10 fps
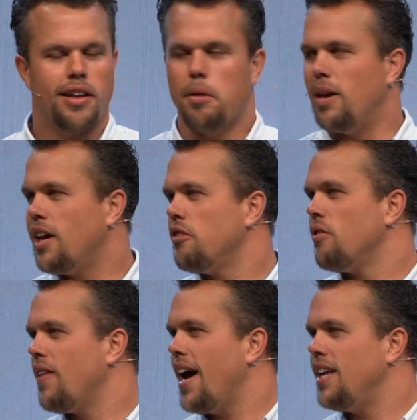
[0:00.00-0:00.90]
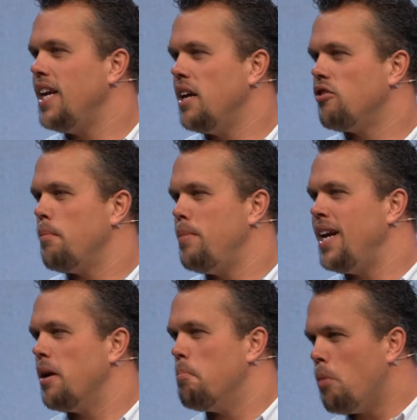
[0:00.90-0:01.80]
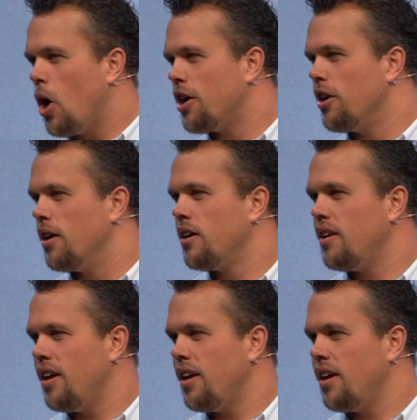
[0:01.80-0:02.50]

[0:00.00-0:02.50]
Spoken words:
because of that, he ends up being a martyr